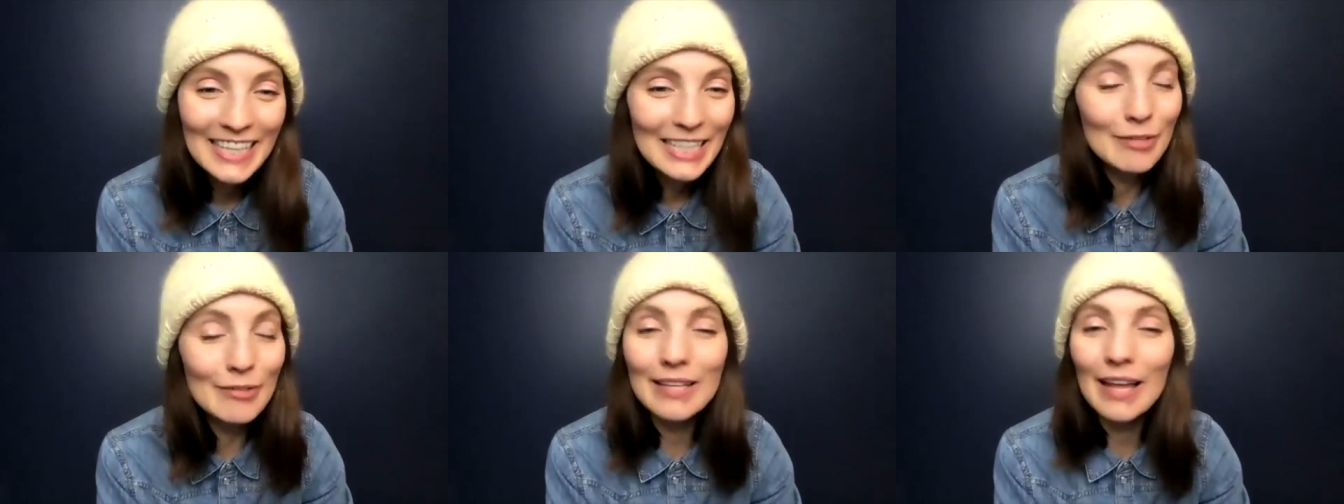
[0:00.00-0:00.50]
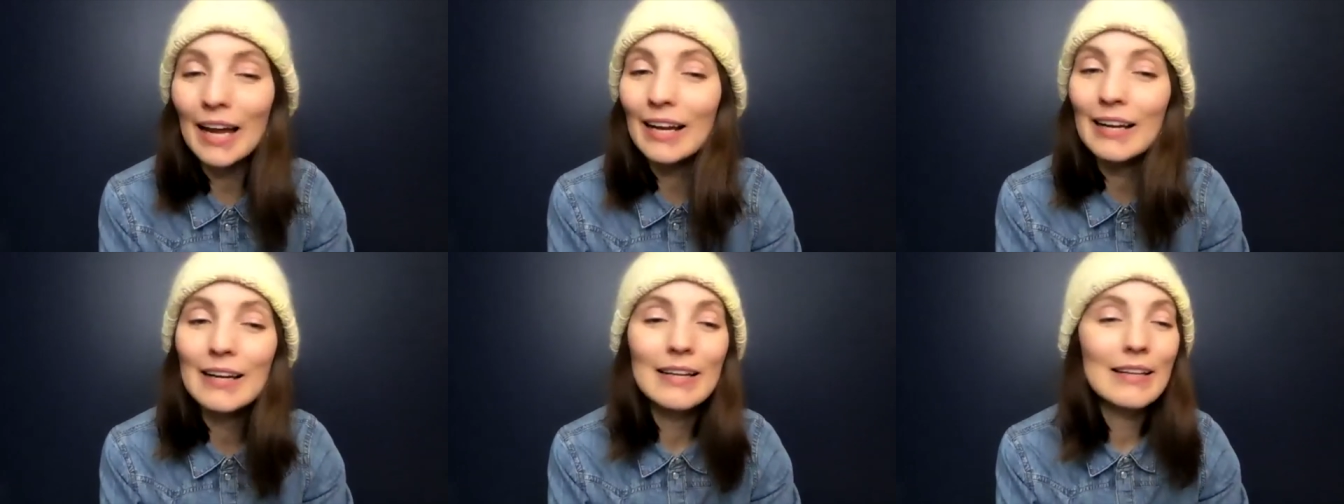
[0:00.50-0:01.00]
she was like,
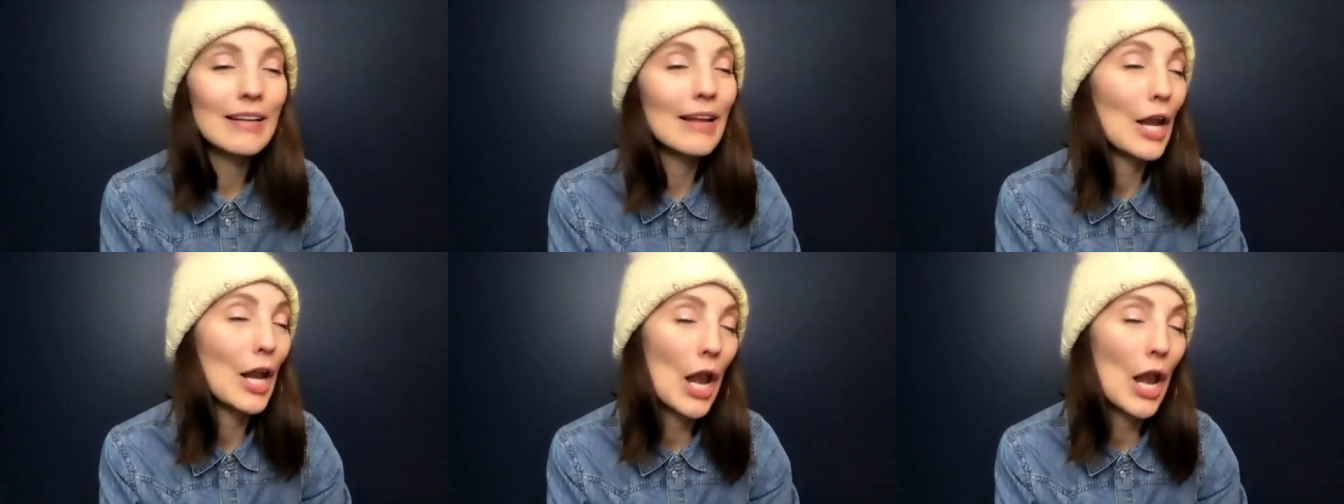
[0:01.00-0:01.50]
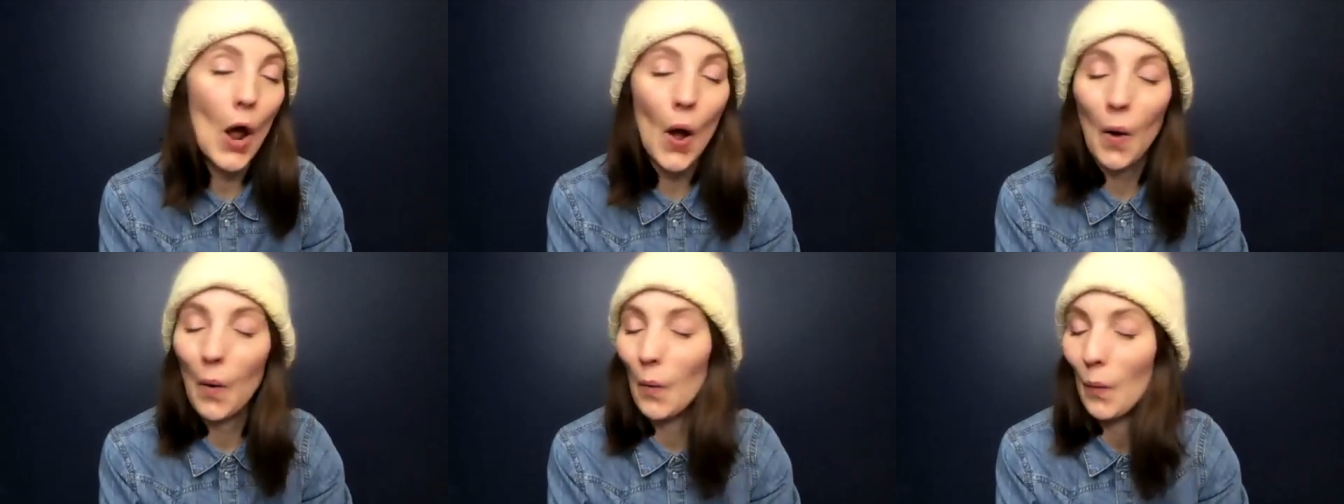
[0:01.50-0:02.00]

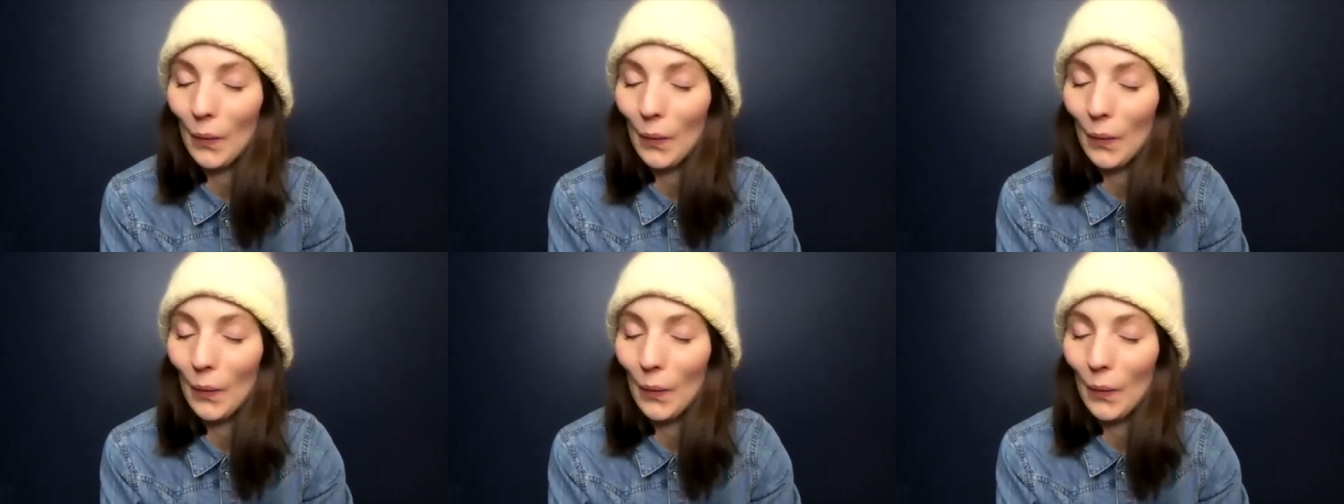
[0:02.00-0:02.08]
no.